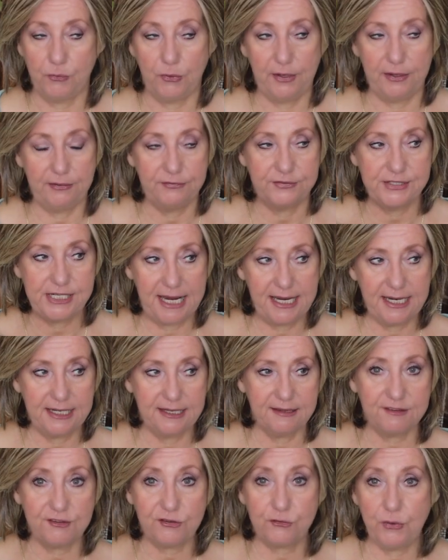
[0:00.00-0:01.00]
We've
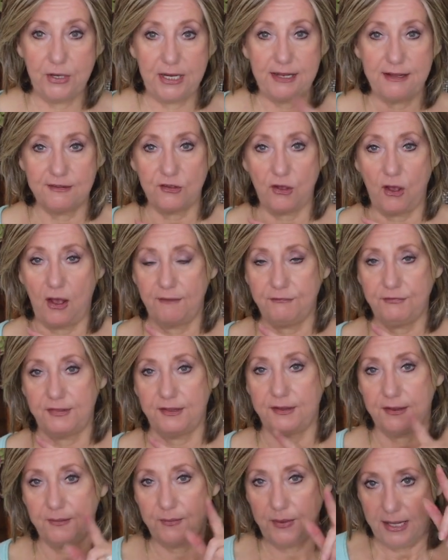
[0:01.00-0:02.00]
taken the screens off
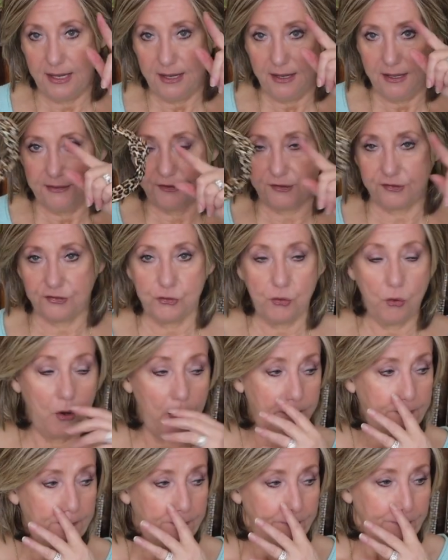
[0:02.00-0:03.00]
the, the
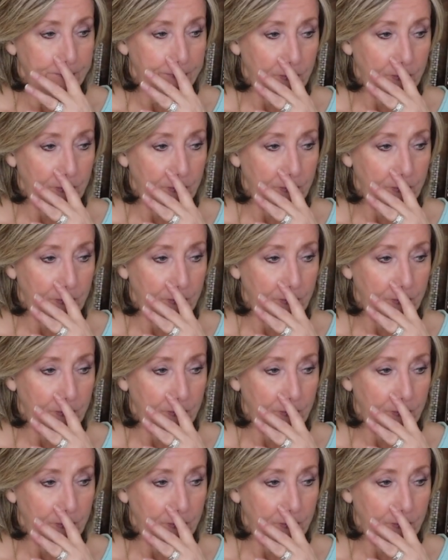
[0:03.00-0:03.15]
storm.